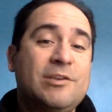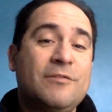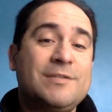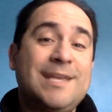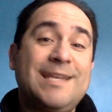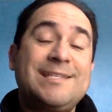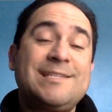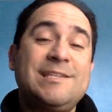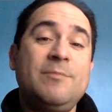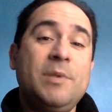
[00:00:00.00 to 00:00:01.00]
nerve is that it
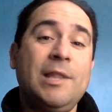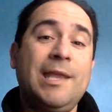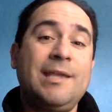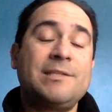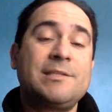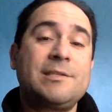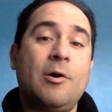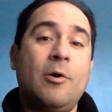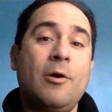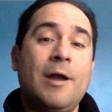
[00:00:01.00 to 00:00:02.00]
stimulates,
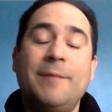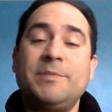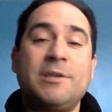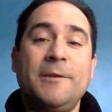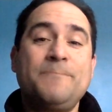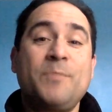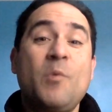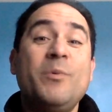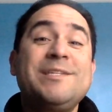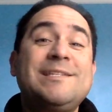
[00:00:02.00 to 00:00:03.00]
or I'm sorry,
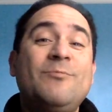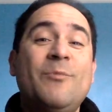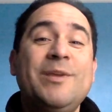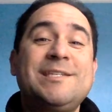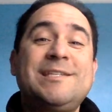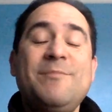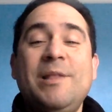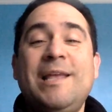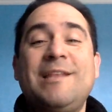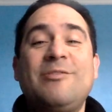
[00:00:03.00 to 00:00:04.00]
when we
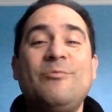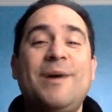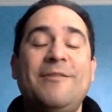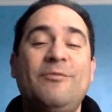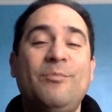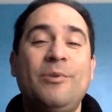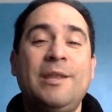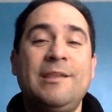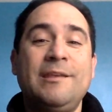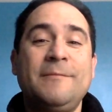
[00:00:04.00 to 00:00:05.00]
stimulate it through mindful
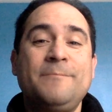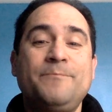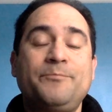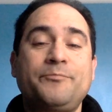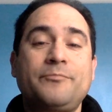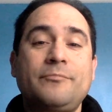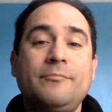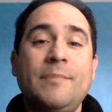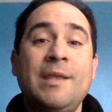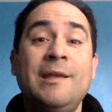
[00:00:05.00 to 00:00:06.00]
breathing,
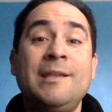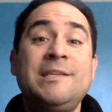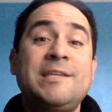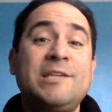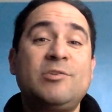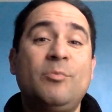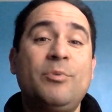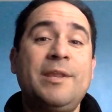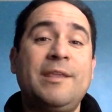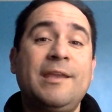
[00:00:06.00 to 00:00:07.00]
intentional
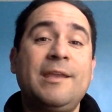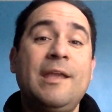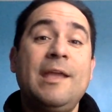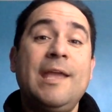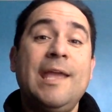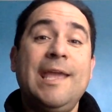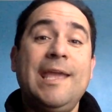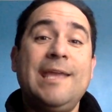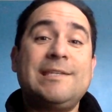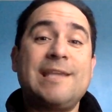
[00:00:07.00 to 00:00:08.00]
breathing,
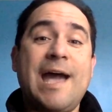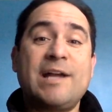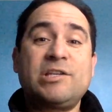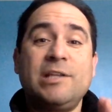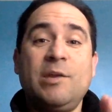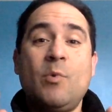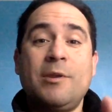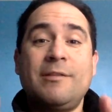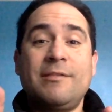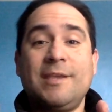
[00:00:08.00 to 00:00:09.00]
it's actually one
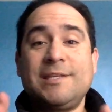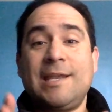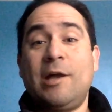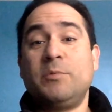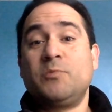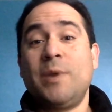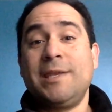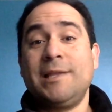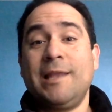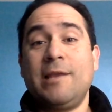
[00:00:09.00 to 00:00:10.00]
of the things that helps
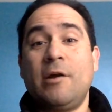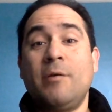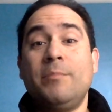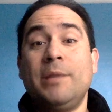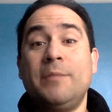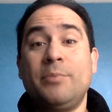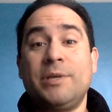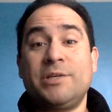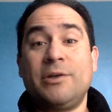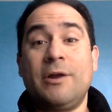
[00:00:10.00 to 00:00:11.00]
regulate our blood
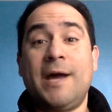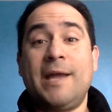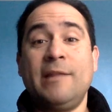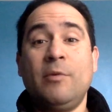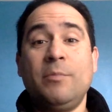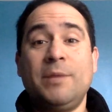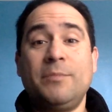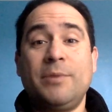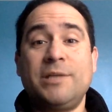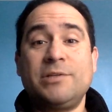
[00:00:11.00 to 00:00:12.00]
pressure, our high and low blood
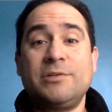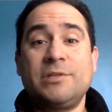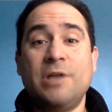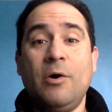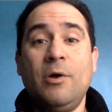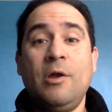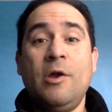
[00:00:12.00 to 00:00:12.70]
pressure. So,